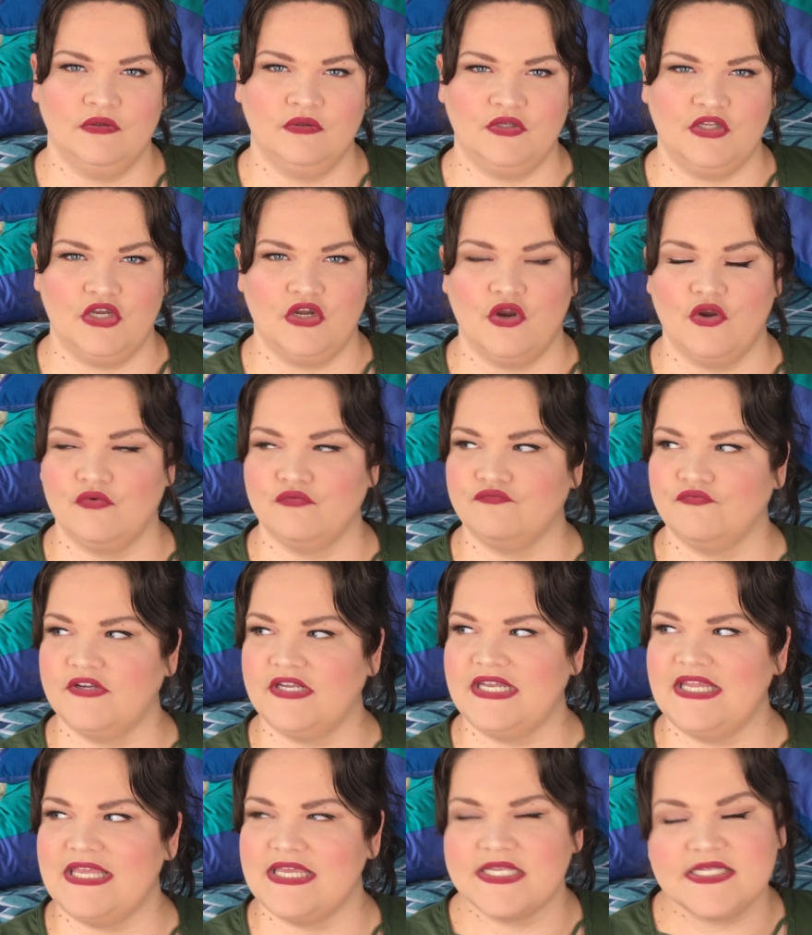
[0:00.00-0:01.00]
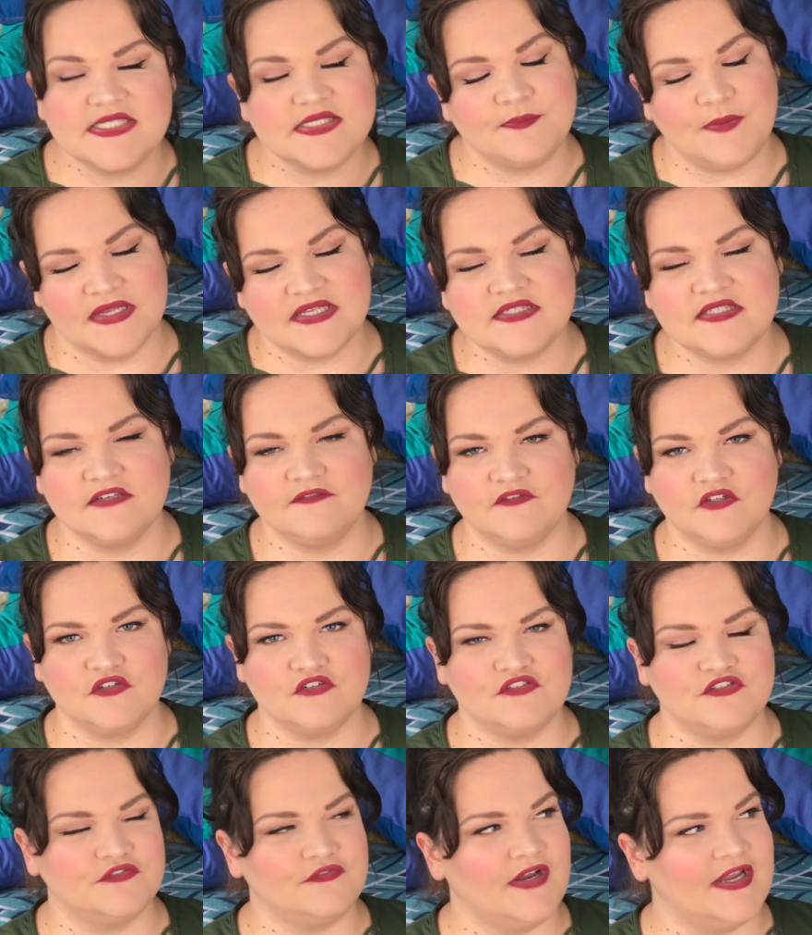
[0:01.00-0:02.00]
you know, really expensive
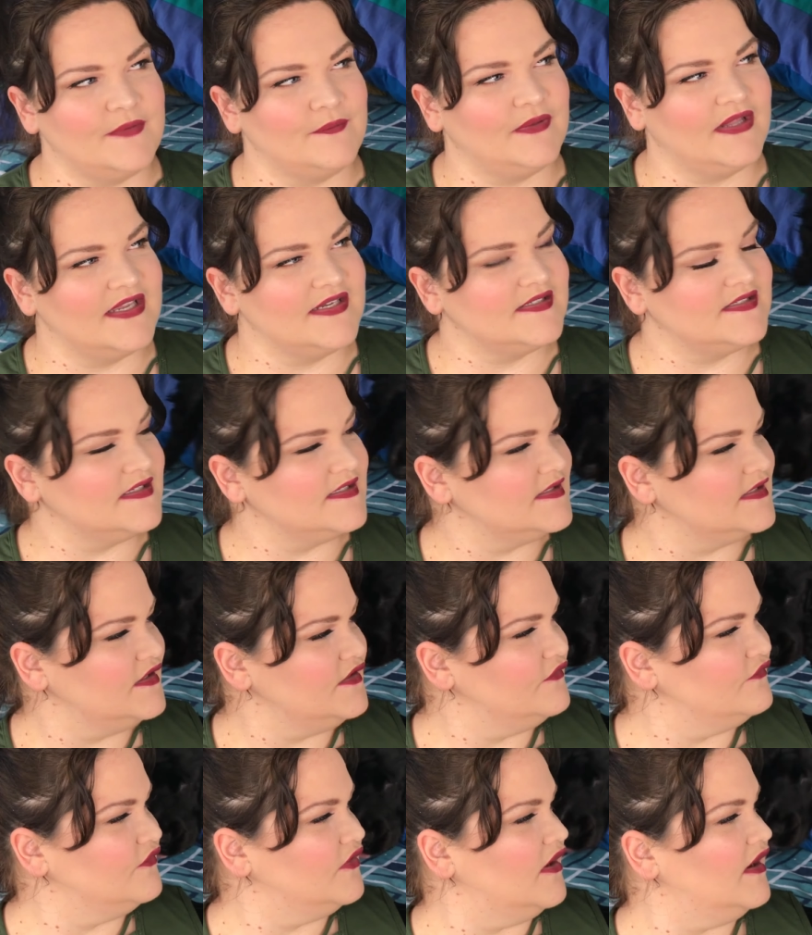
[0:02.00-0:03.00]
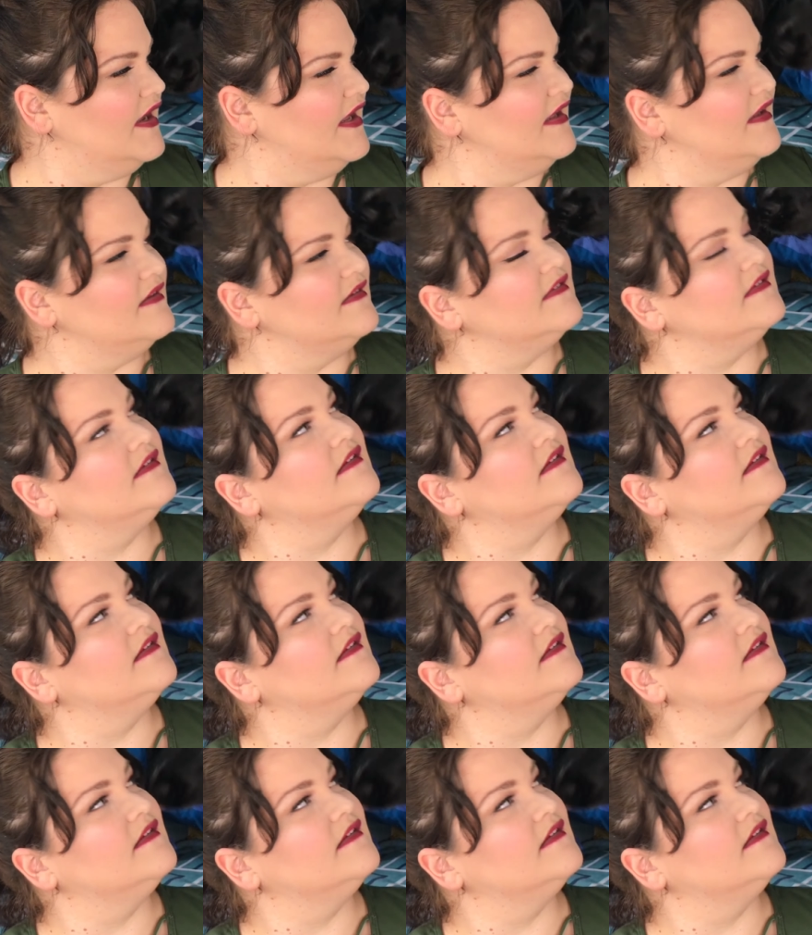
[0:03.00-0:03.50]
lingerie places, are you right?